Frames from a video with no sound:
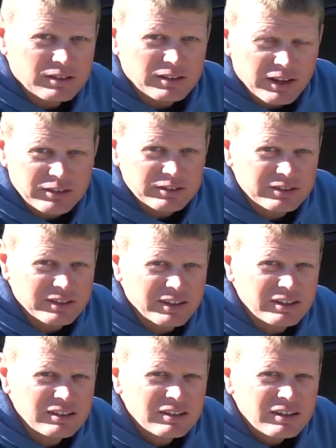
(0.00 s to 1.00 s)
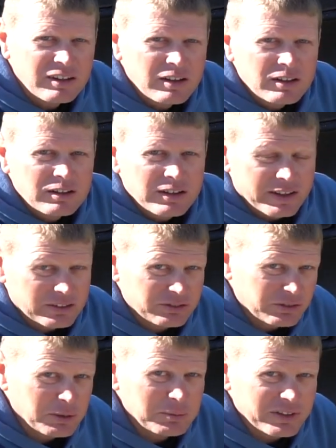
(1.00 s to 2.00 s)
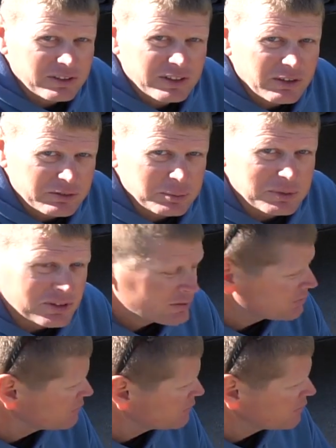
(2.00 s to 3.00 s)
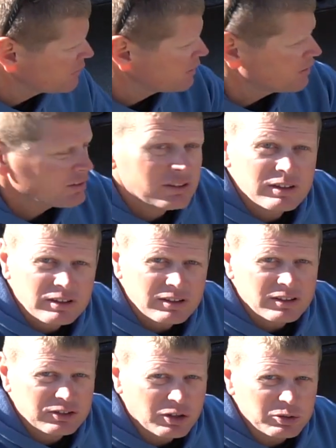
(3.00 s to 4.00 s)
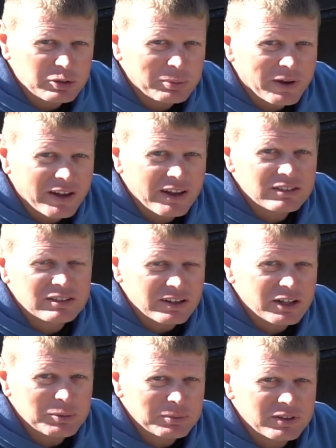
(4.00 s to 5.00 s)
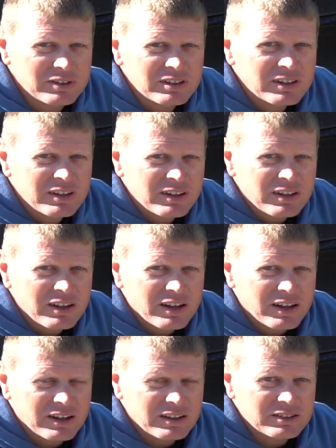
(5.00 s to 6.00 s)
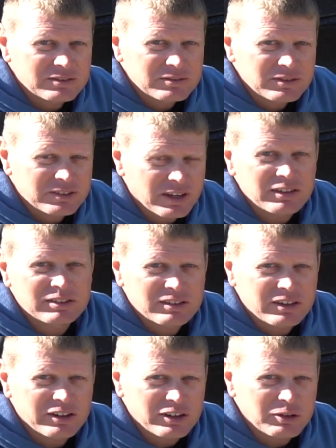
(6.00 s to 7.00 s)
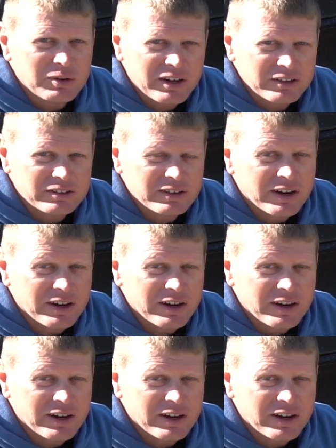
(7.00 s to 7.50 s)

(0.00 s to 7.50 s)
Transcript: leather seat, extremely comfortable. Shoulder pads to help you uh, stay secure while you're